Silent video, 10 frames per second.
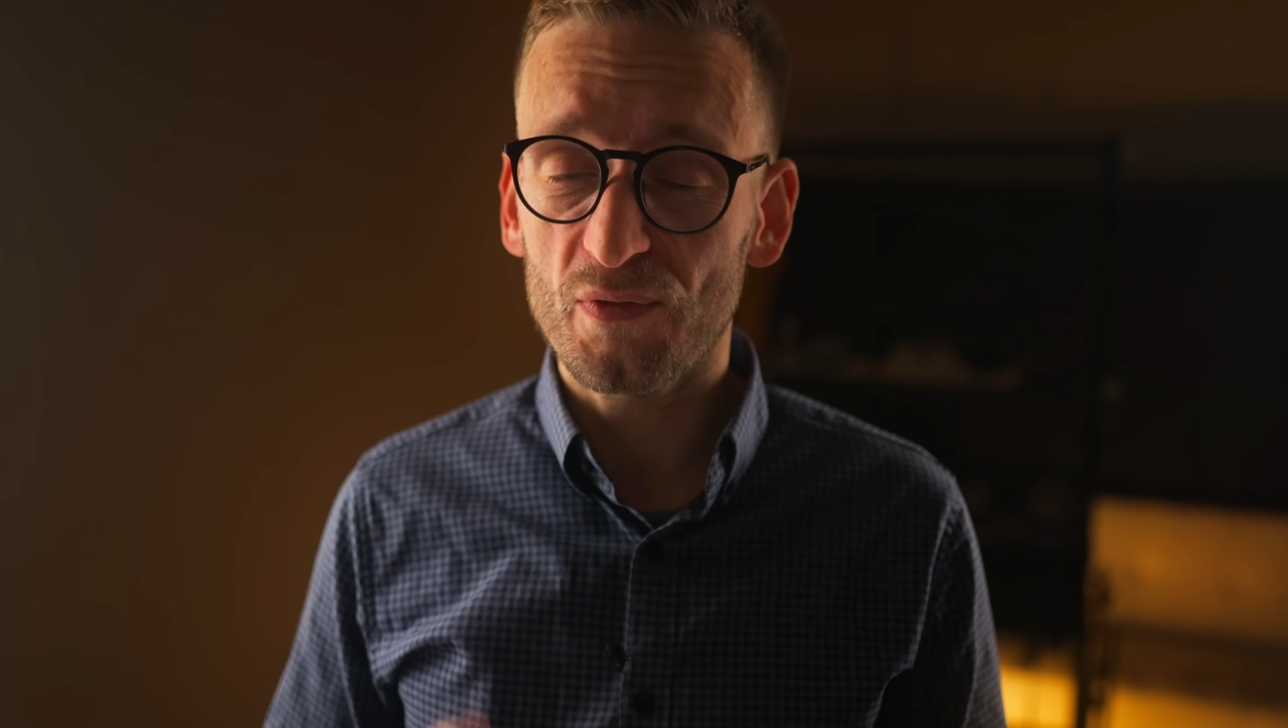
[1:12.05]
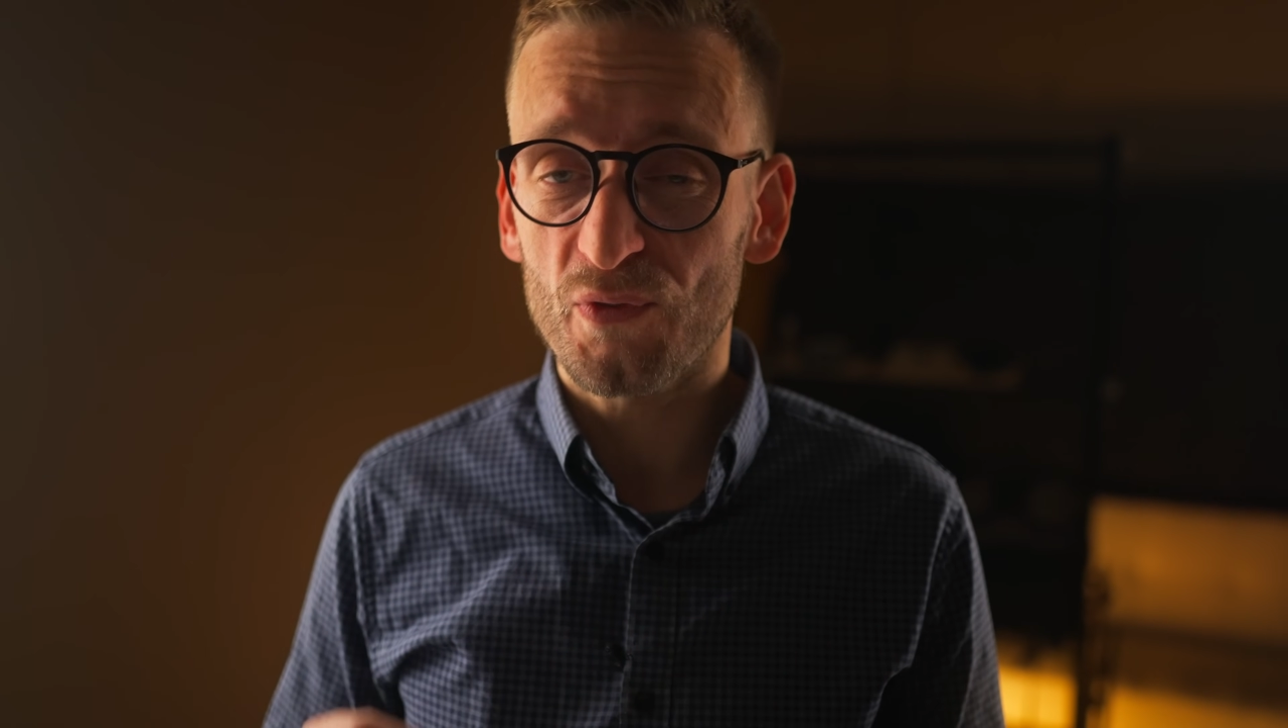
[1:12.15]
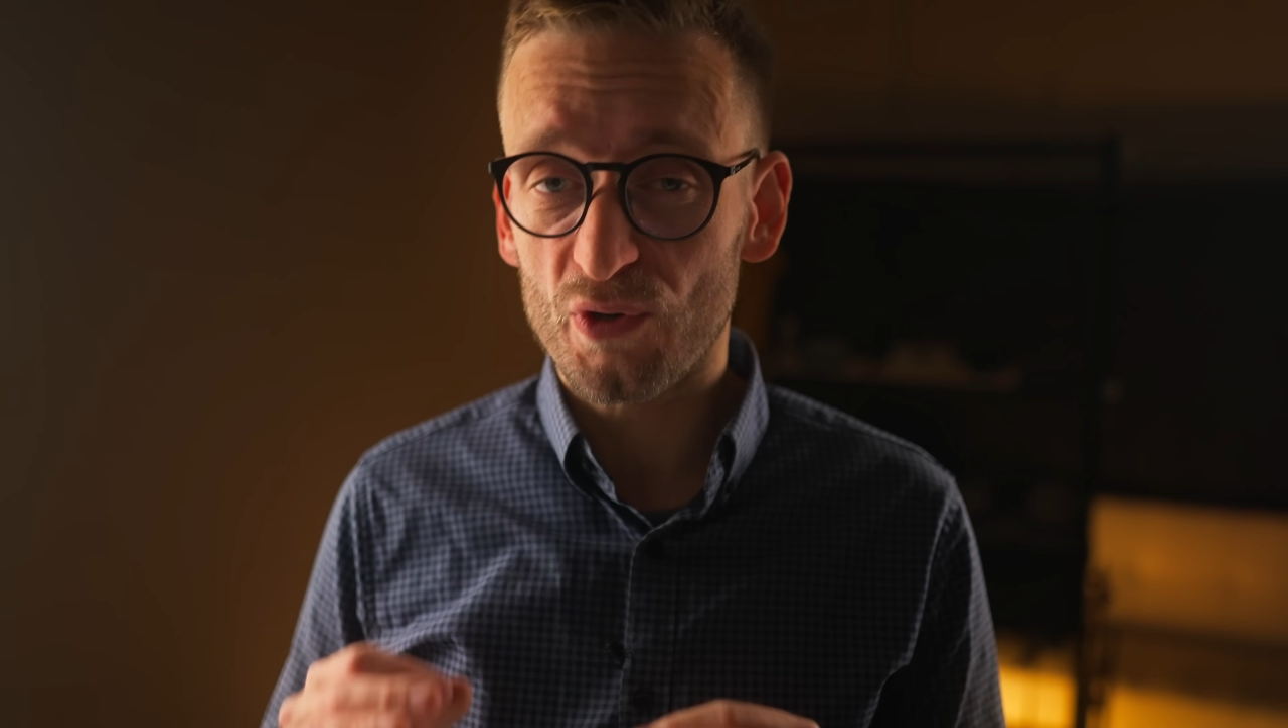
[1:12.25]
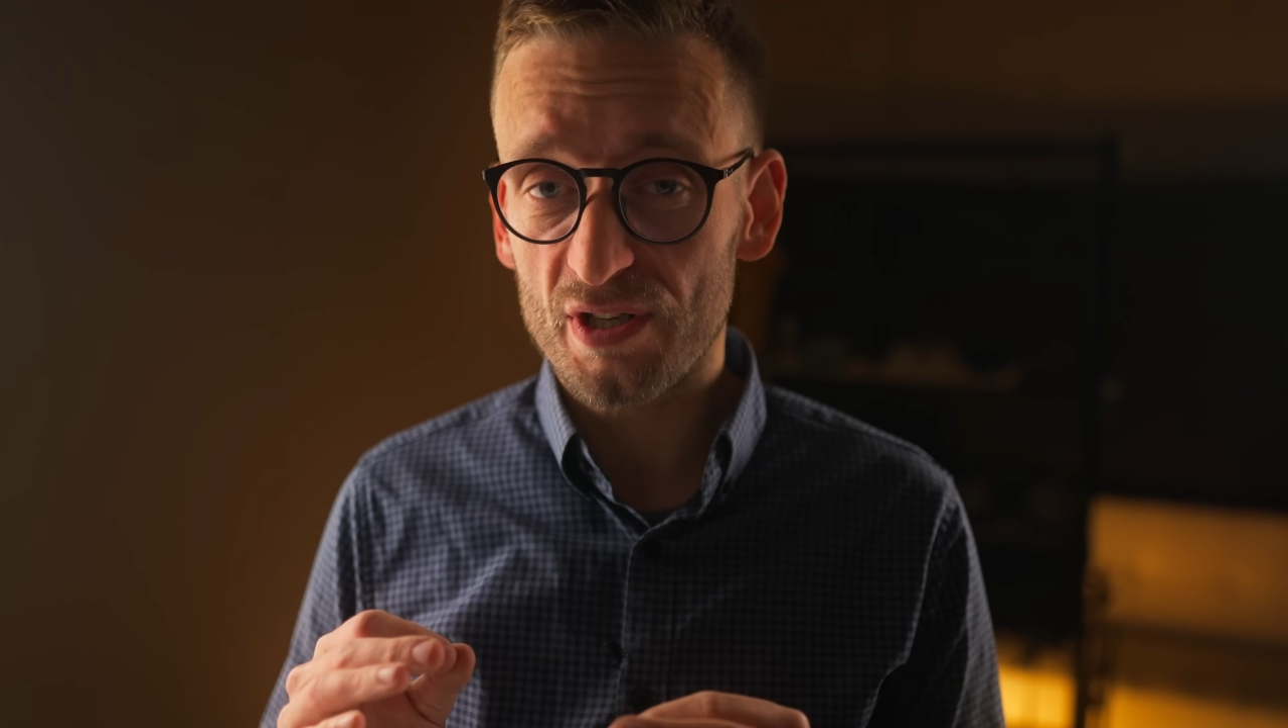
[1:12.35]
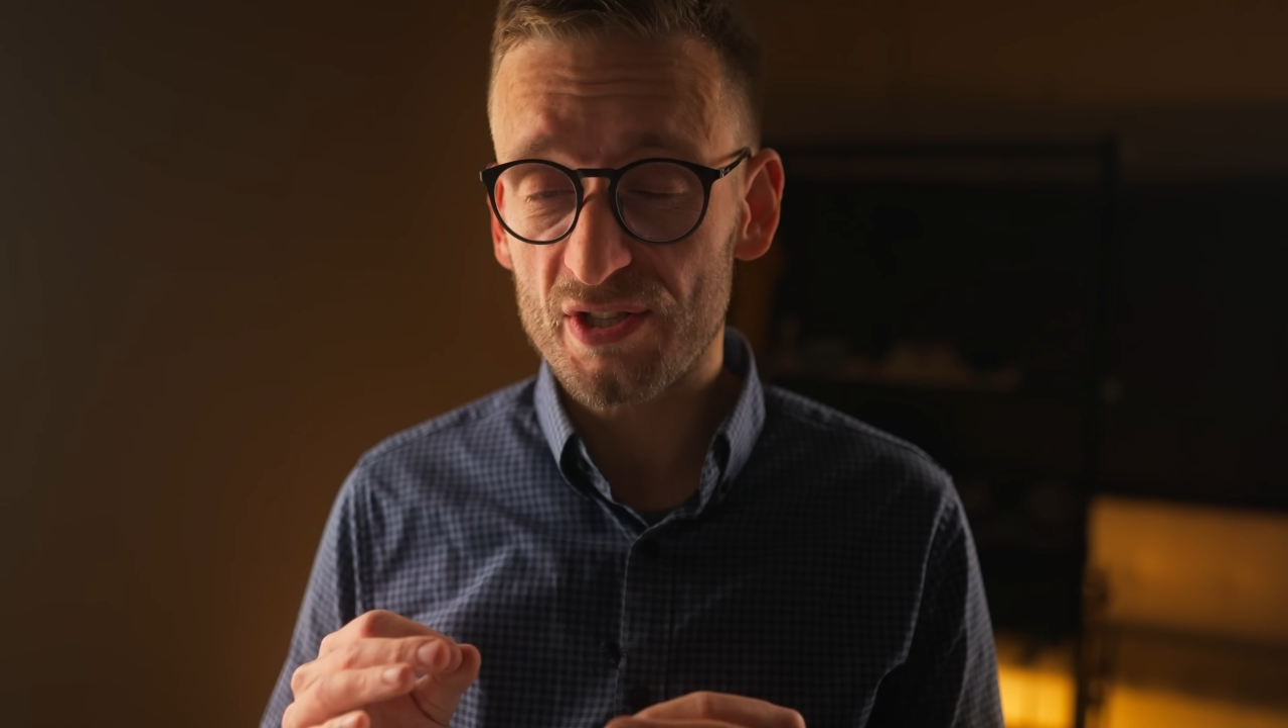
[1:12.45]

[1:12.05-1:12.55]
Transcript: for